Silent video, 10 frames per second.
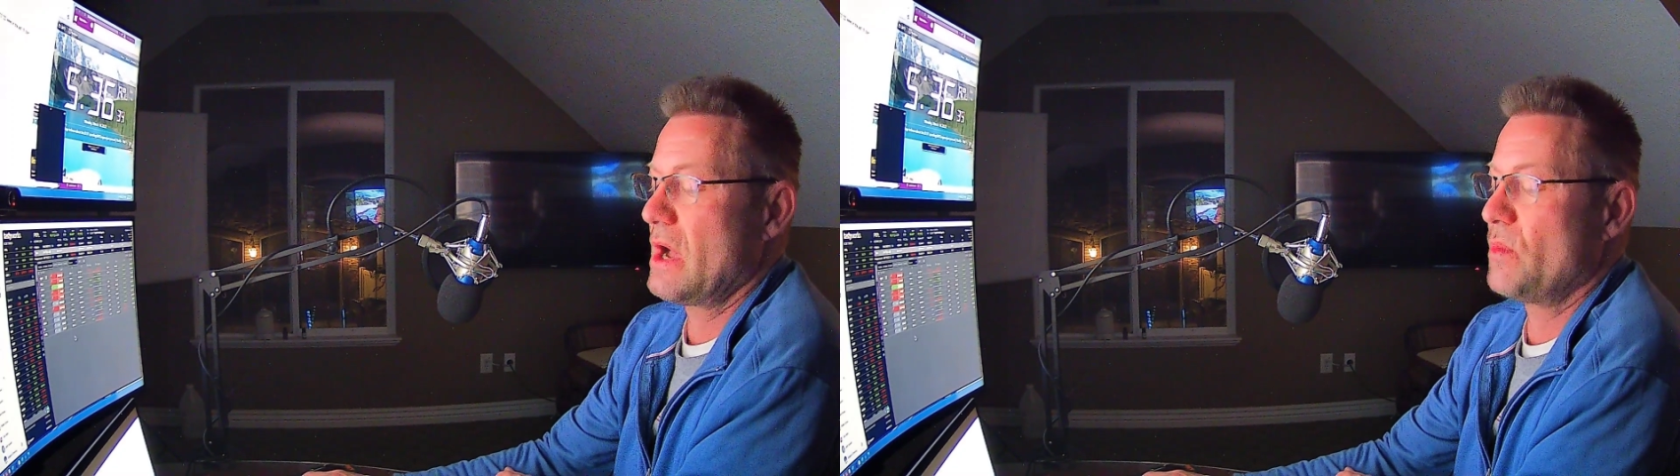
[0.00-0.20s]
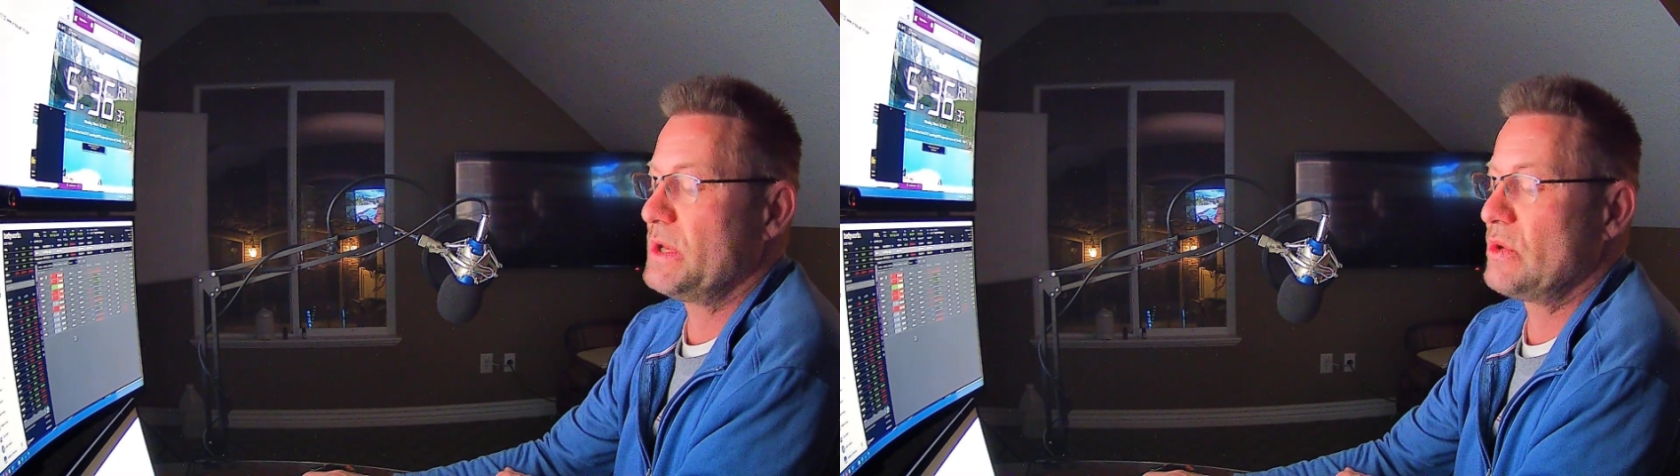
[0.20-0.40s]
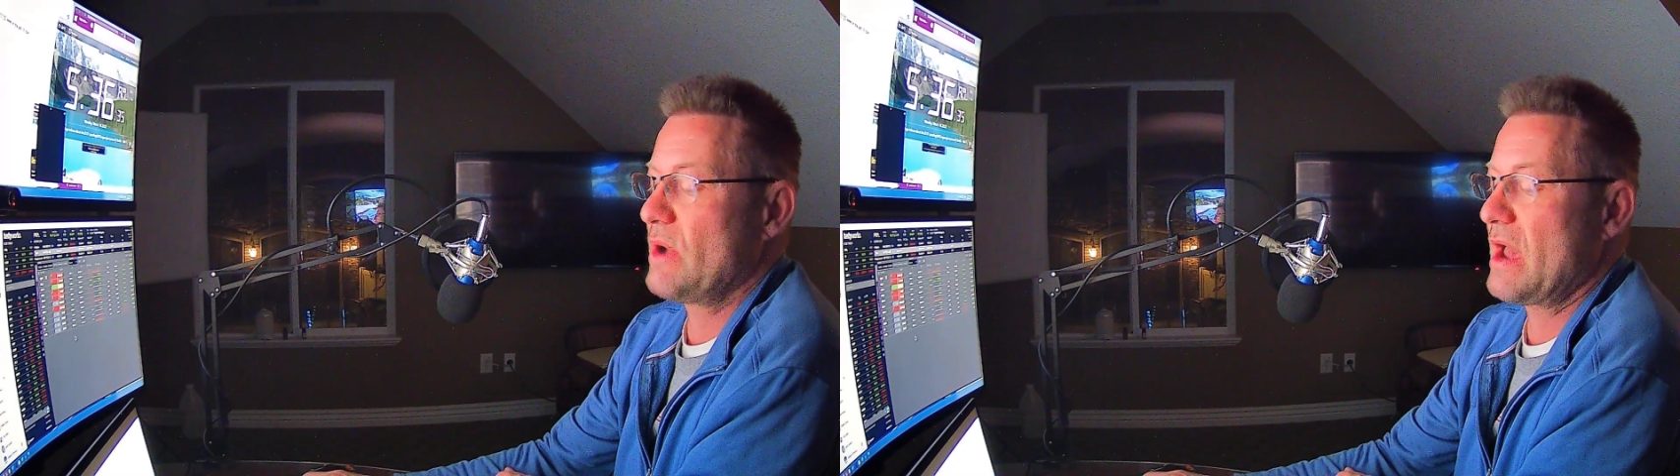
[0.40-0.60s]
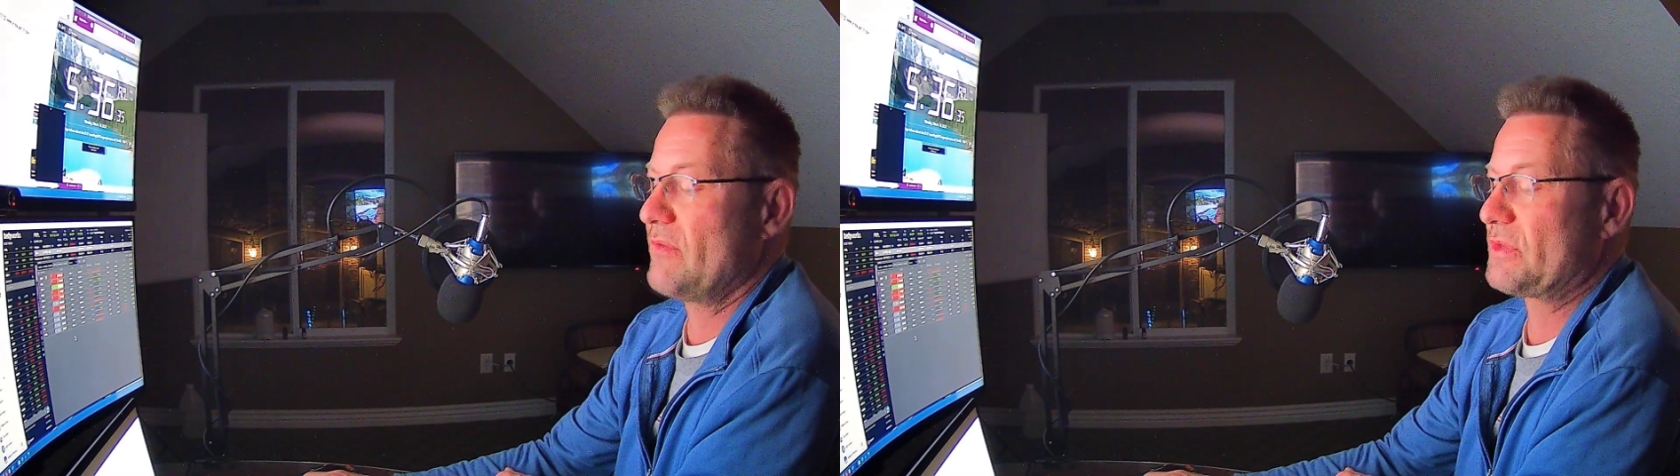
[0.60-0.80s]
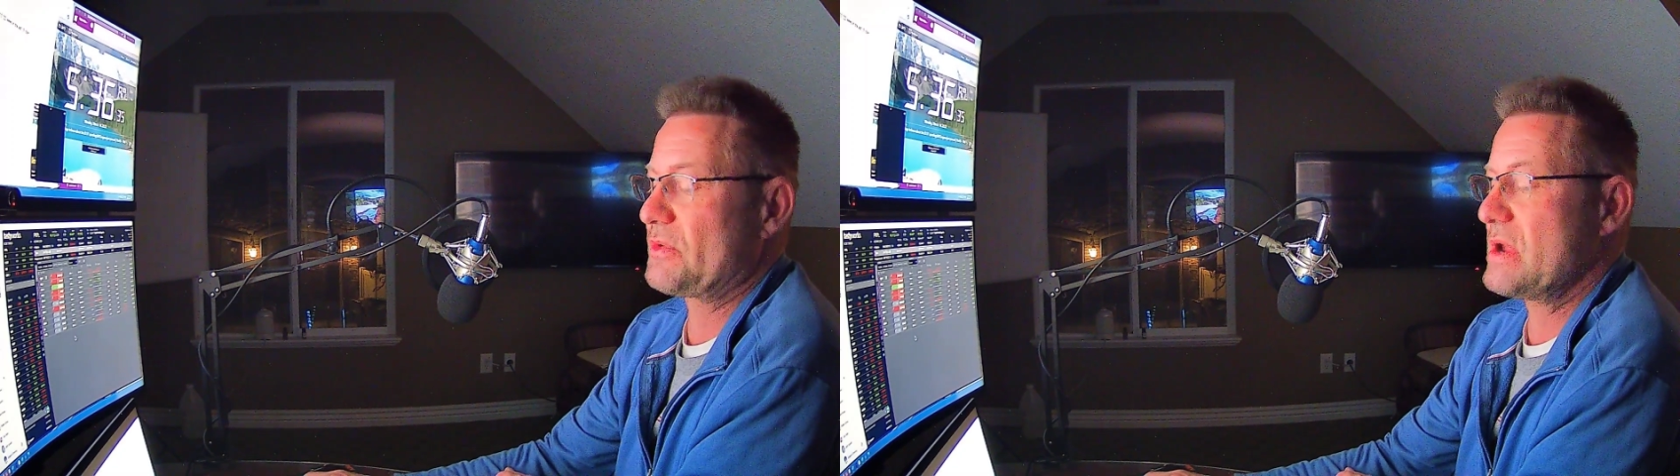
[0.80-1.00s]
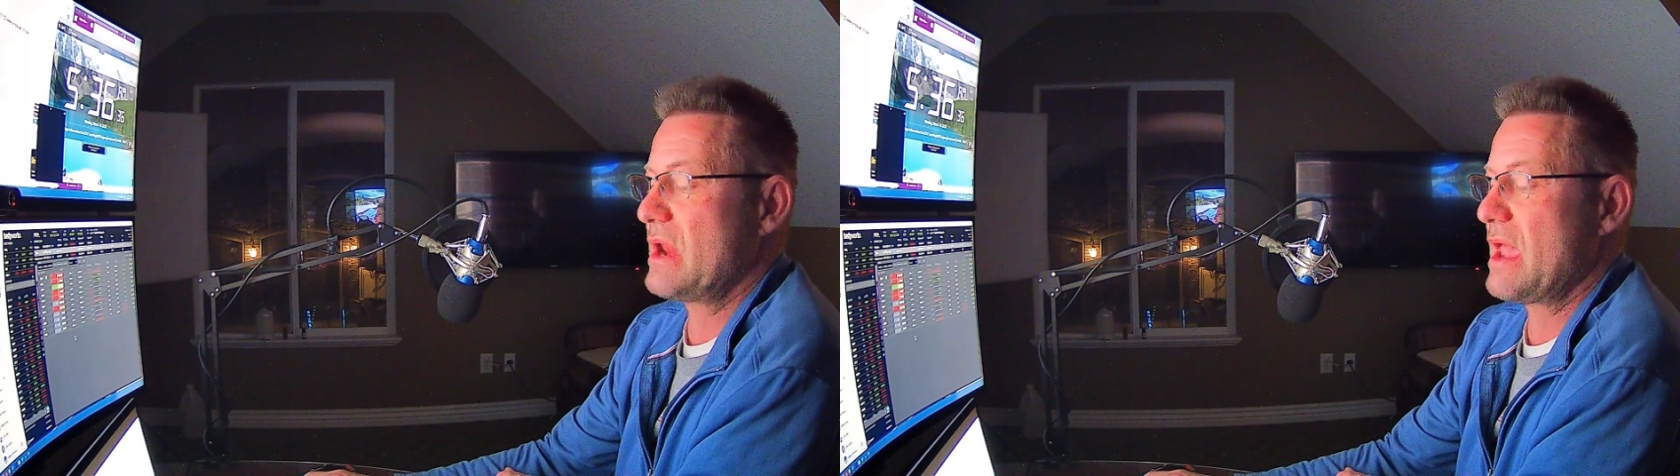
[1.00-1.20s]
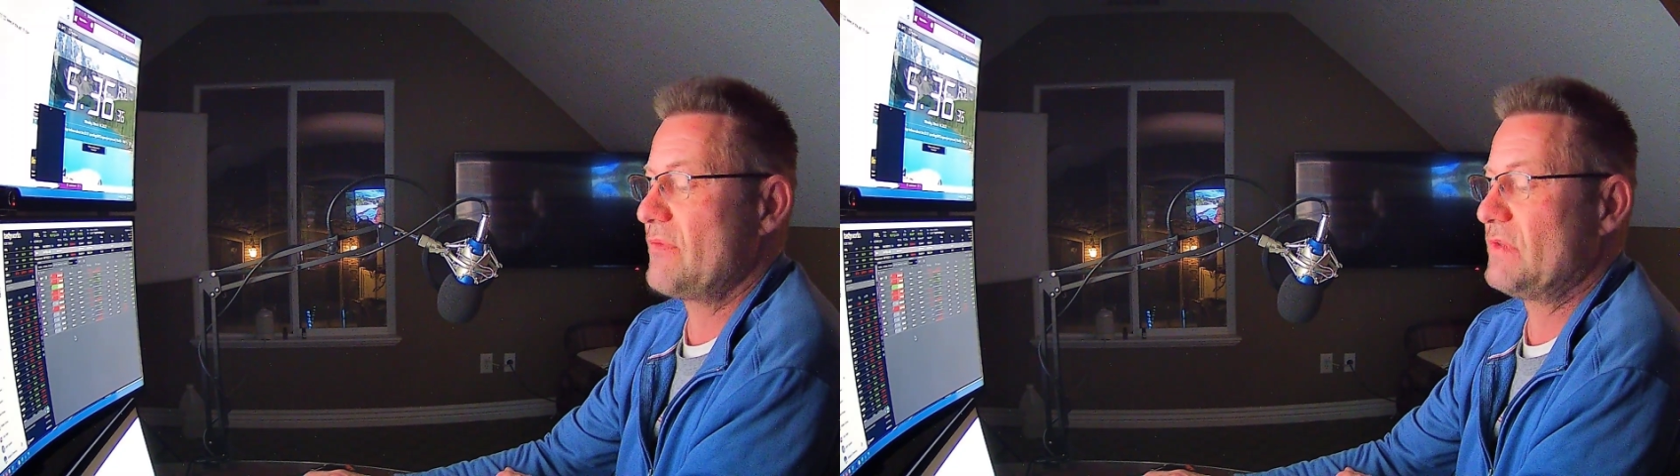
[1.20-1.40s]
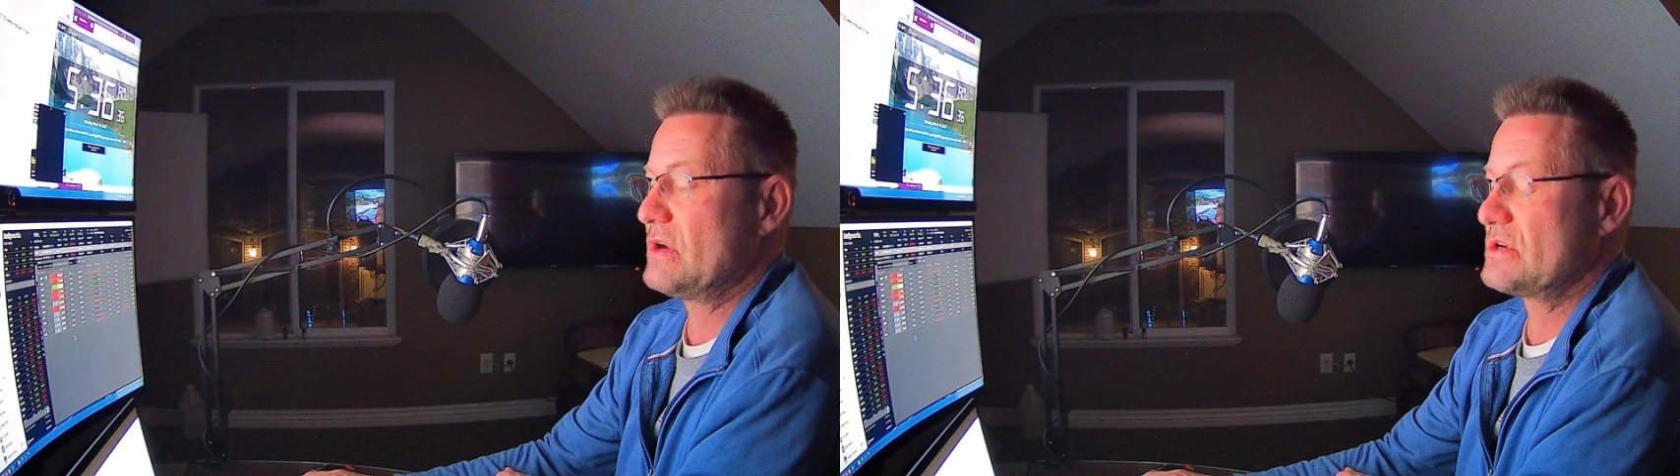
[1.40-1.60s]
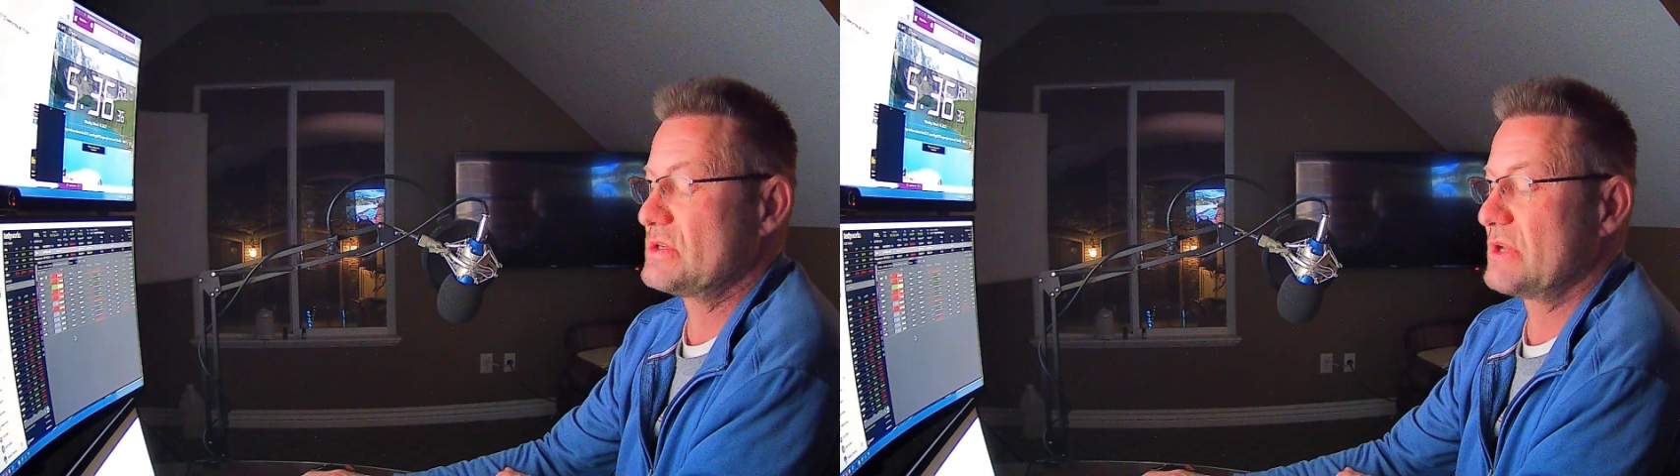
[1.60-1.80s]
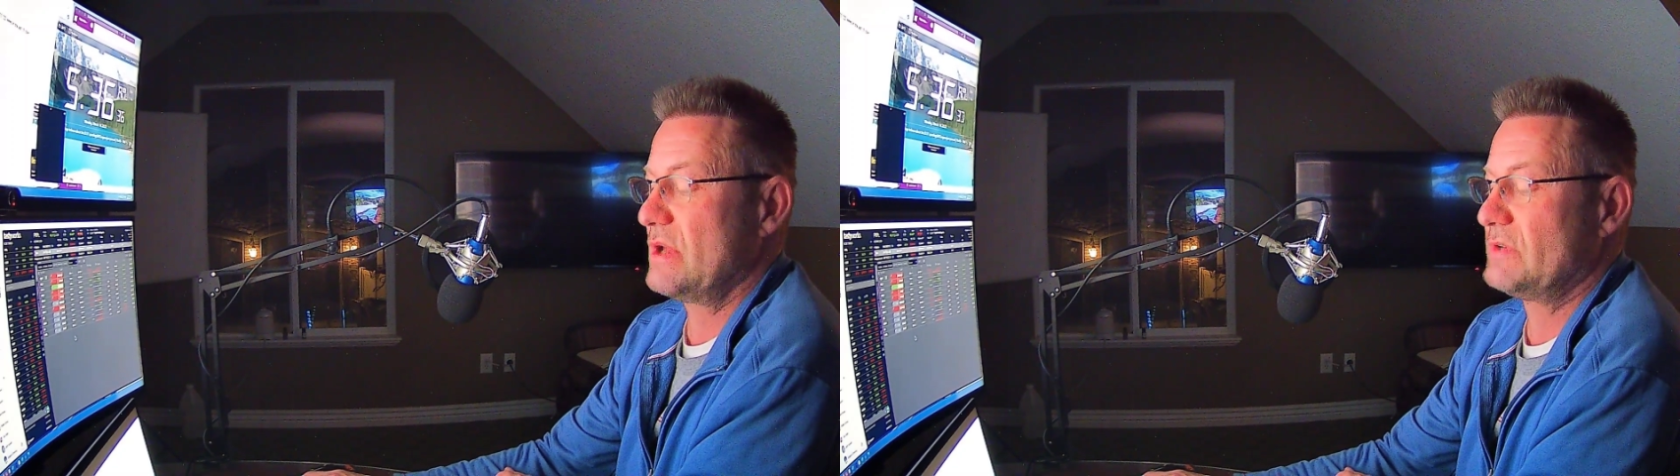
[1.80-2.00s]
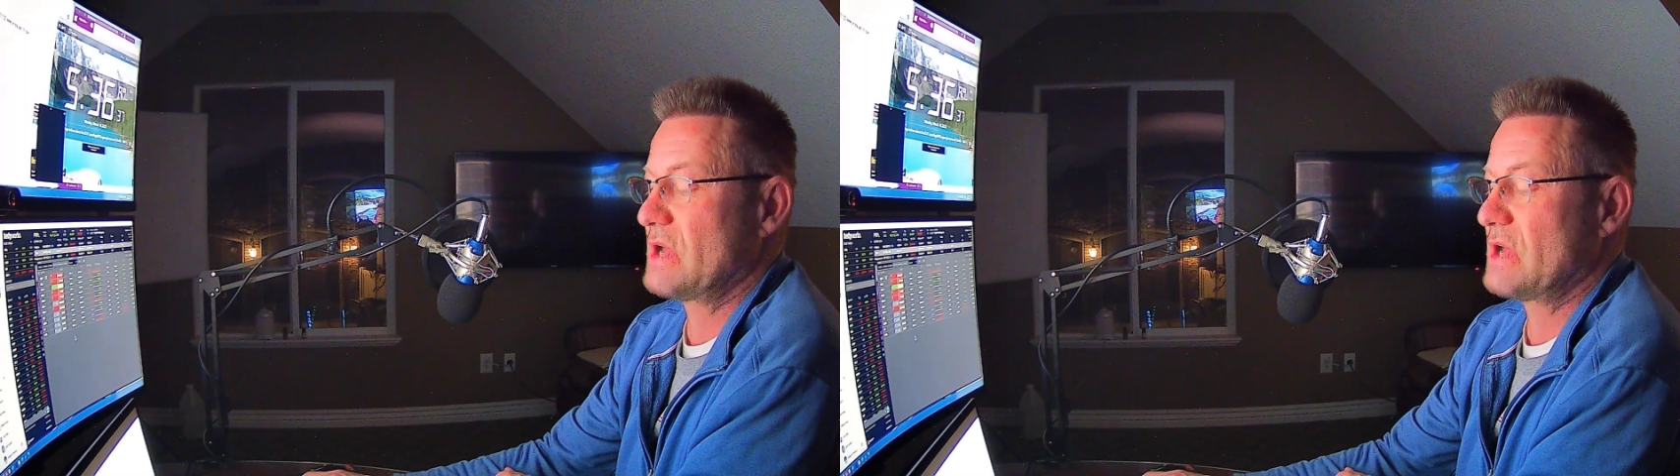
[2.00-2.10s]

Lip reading: We do have 3.5 years of